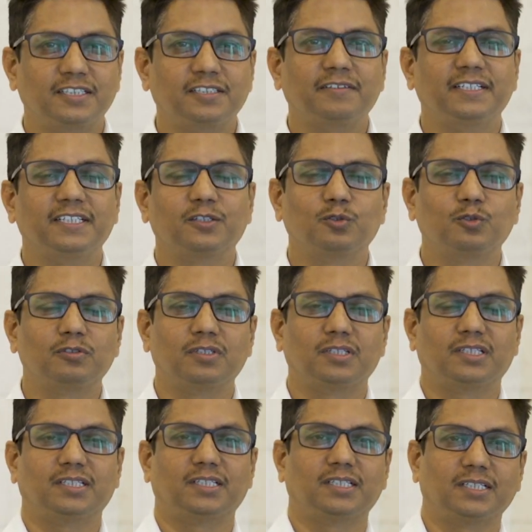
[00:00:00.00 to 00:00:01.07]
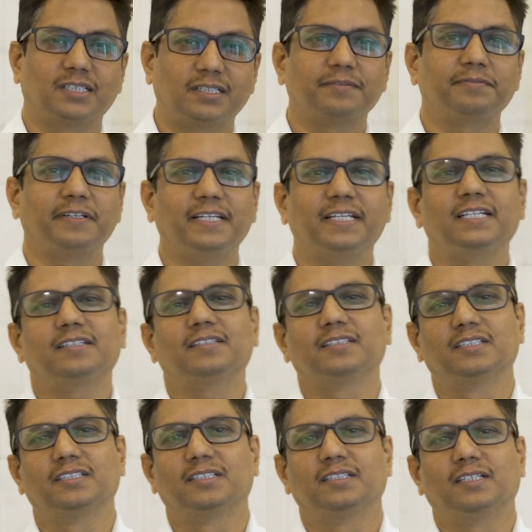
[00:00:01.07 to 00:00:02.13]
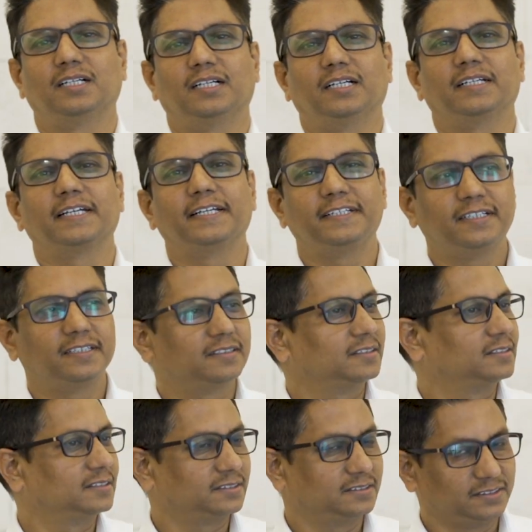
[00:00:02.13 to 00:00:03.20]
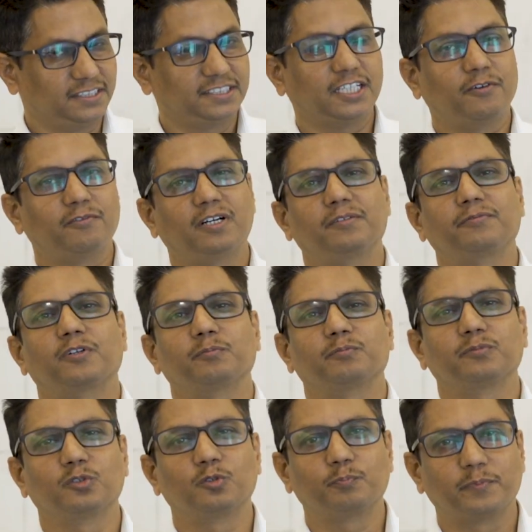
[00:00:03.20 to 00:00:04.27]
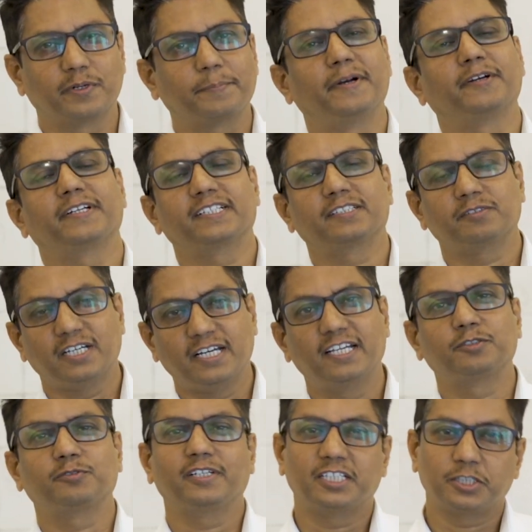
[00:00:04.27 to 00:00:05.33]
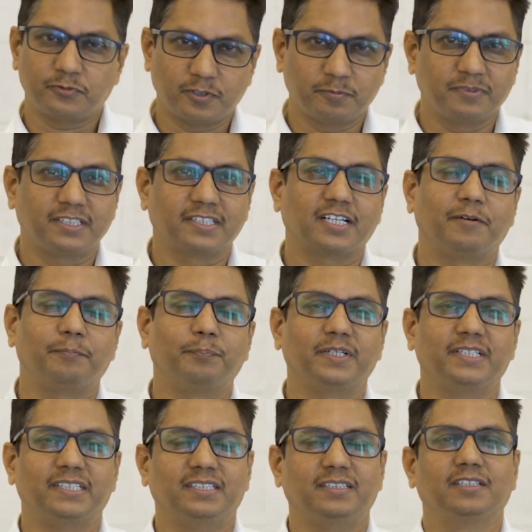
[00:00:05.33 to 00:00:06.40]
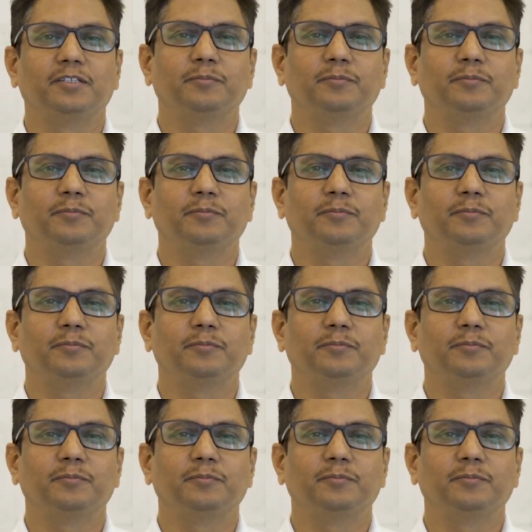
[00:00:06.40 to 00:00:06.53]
It's very good feeling getting this award from Good Barometers as well as from this company.